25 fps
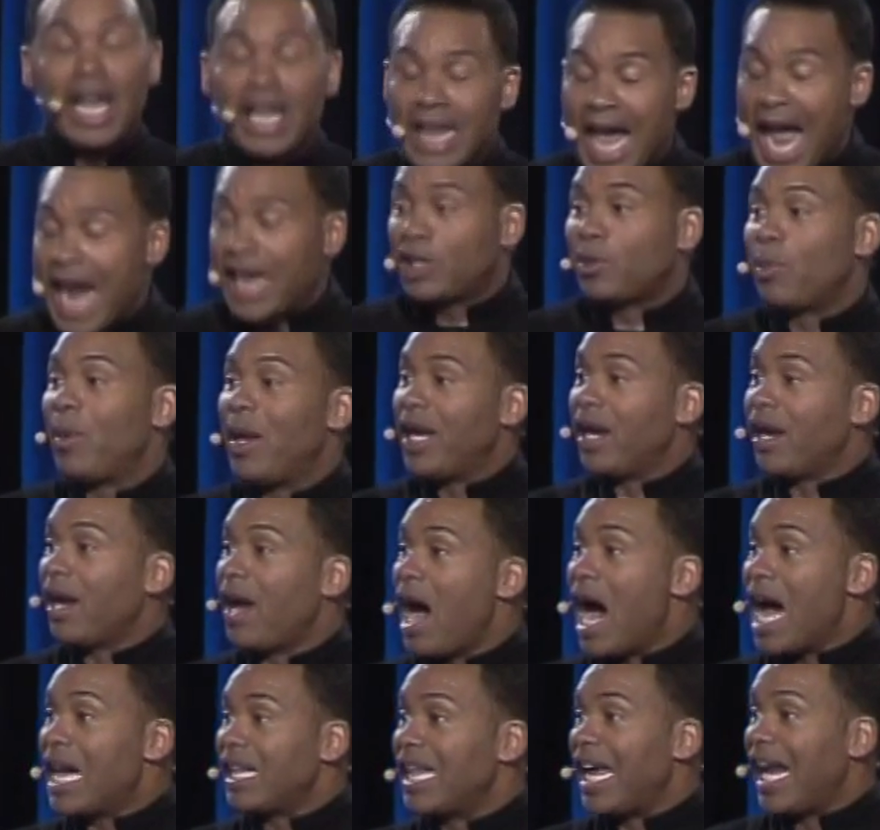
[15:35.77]
Thanks be to
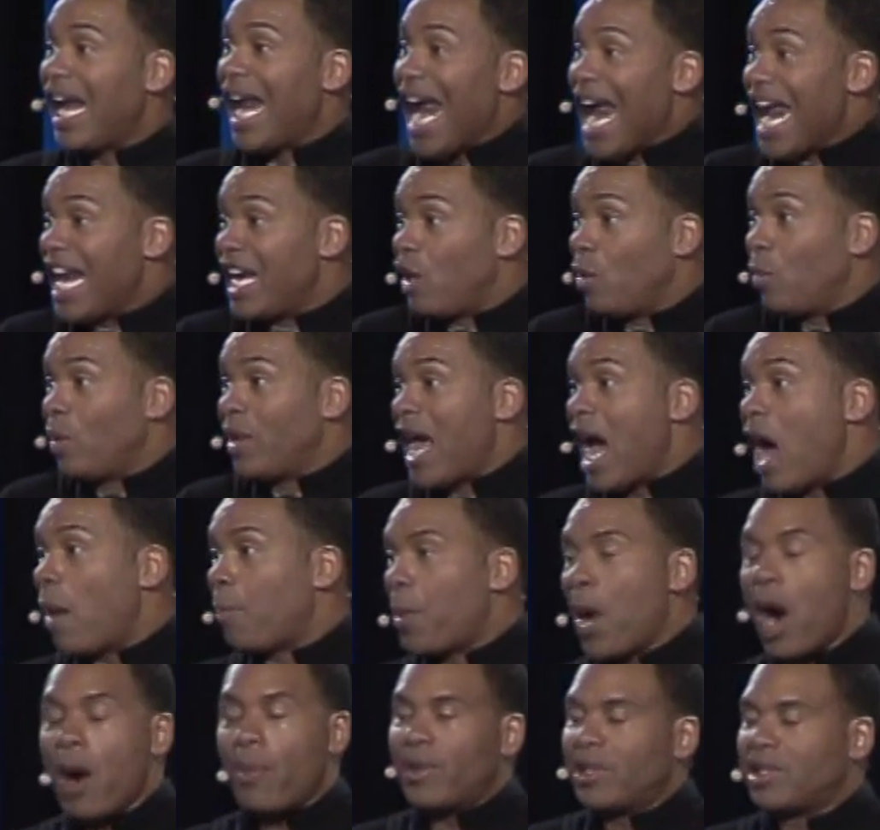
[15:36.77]
God that Andy
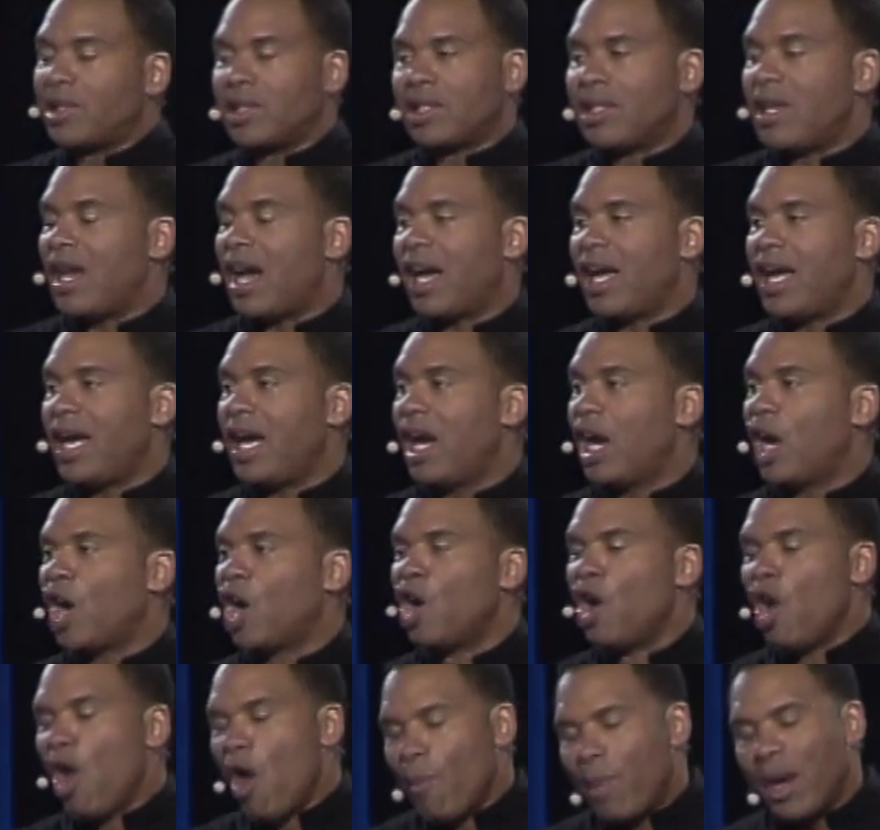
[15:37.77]
without purpose is not here,
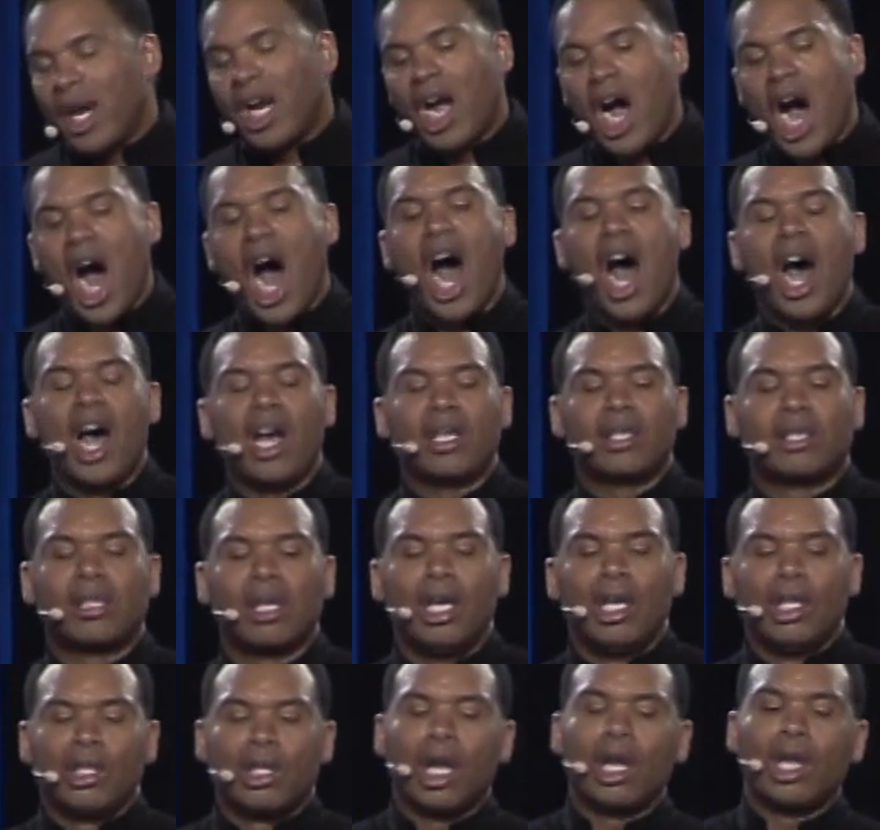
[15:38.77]
because
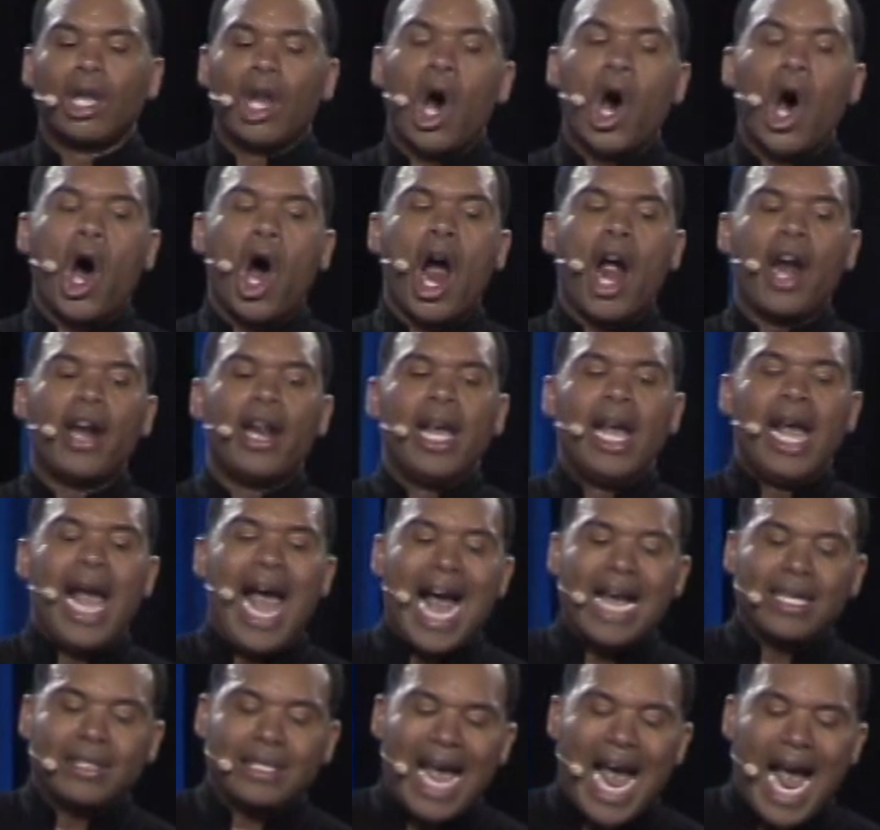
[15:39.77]
the Lord
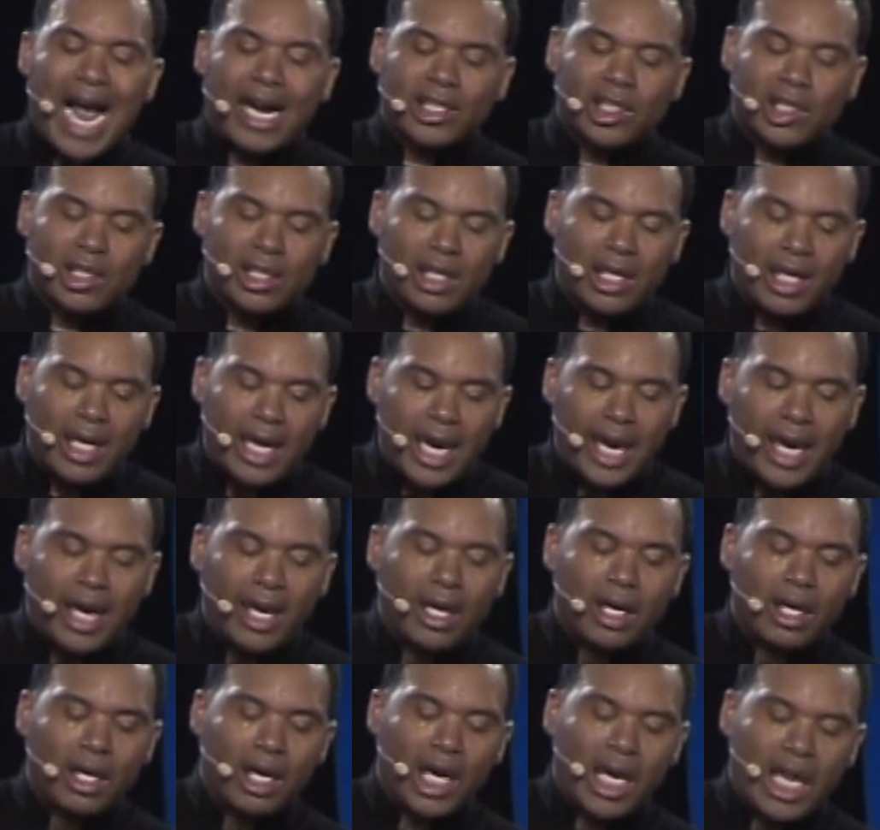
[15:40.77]
has actually
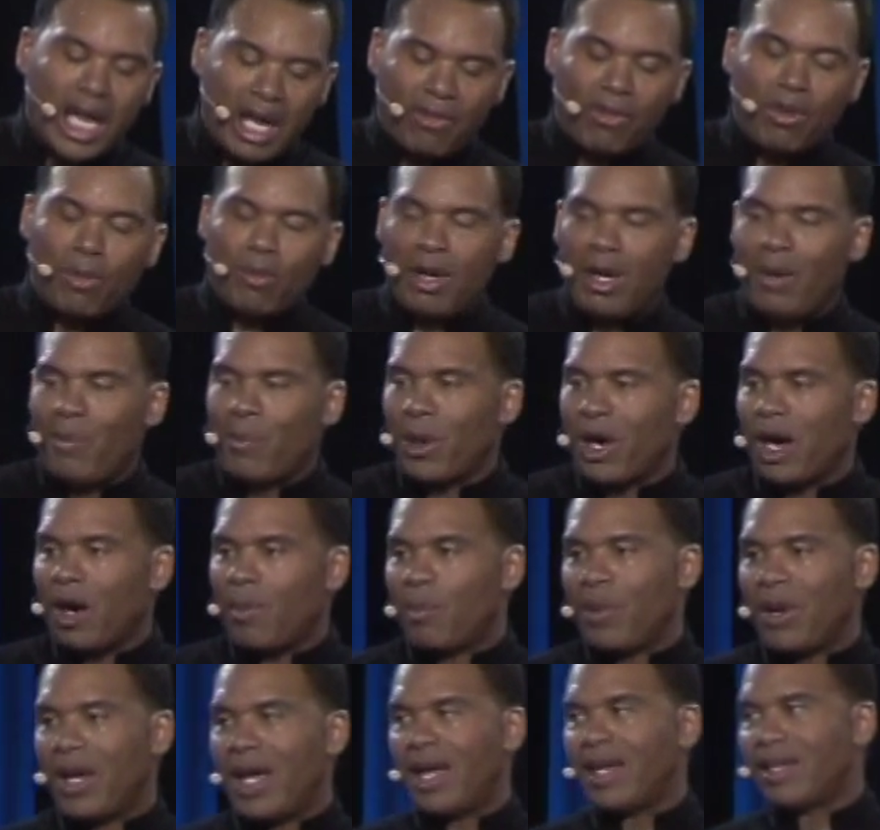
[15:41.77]
given me
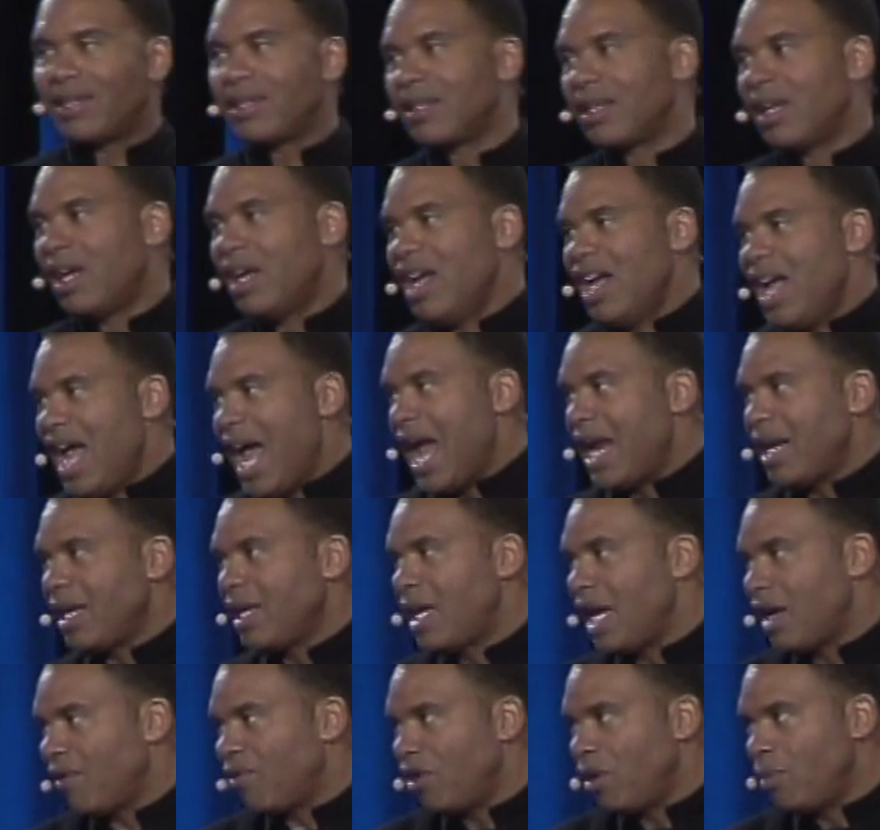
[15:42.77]
purpose
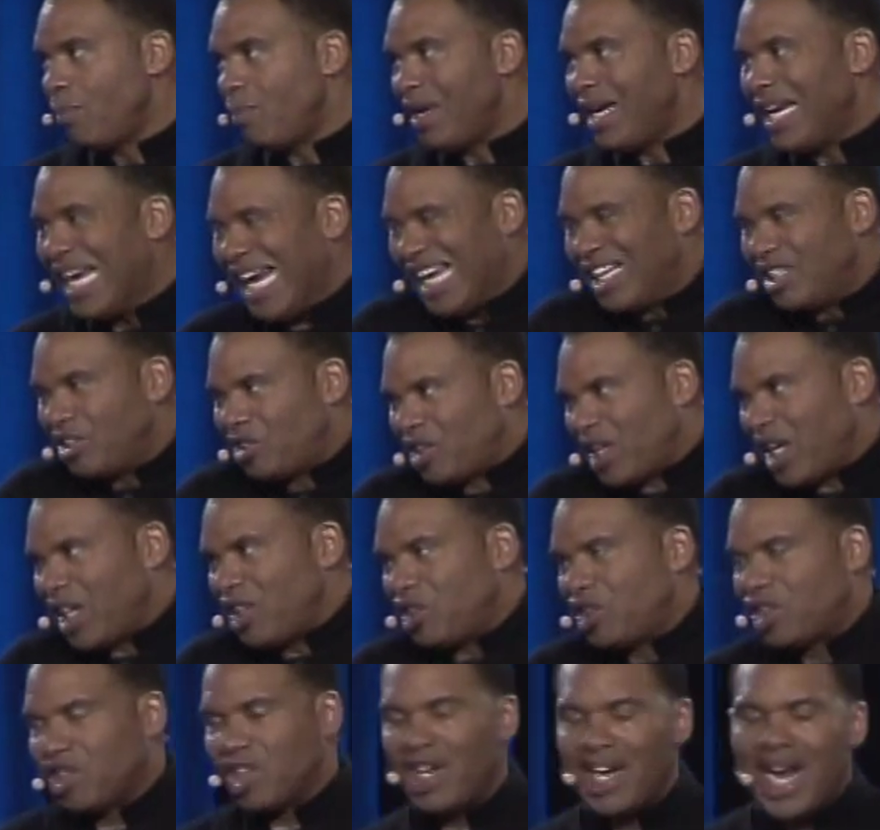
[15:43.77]
and given me
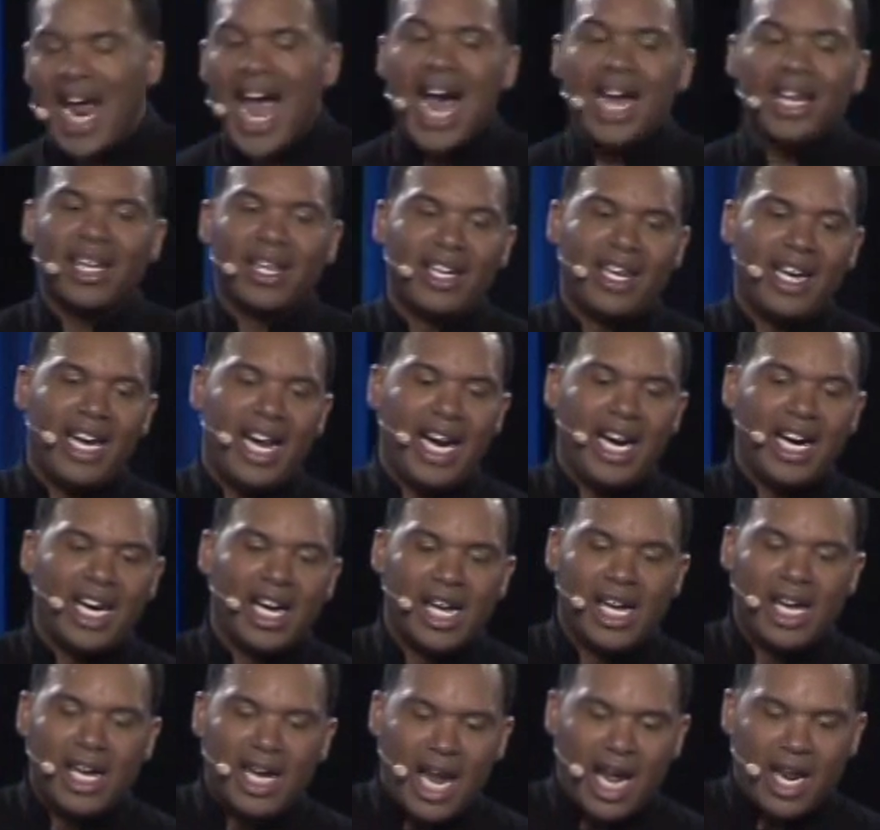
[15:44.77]
intentionality,
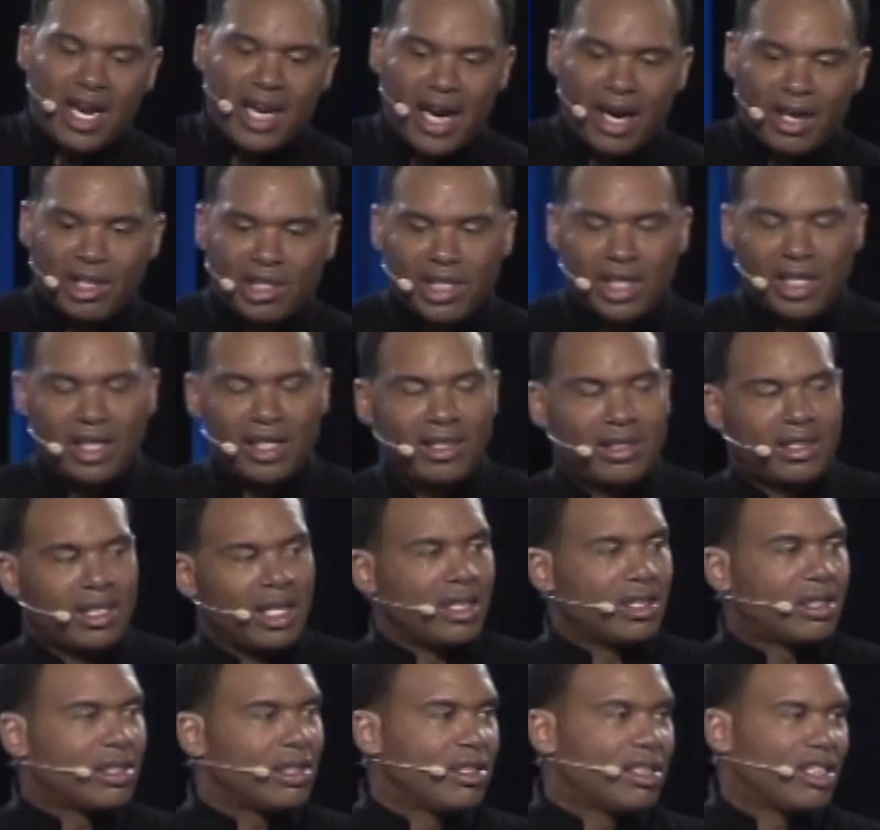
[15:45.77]
and there's an
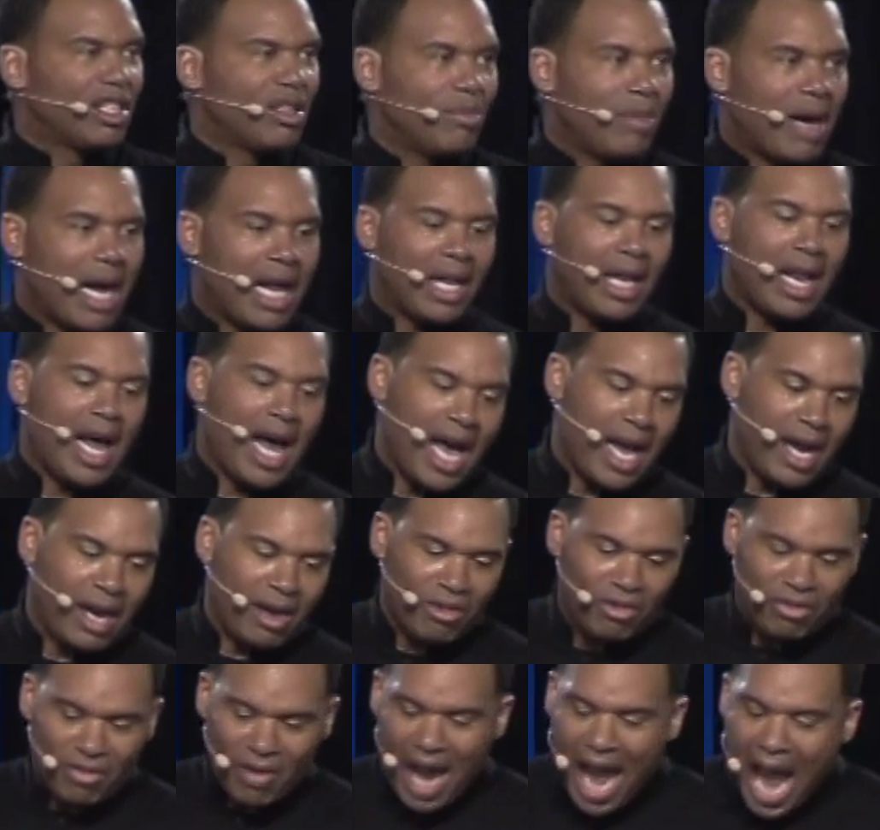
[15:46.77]
intention to my life.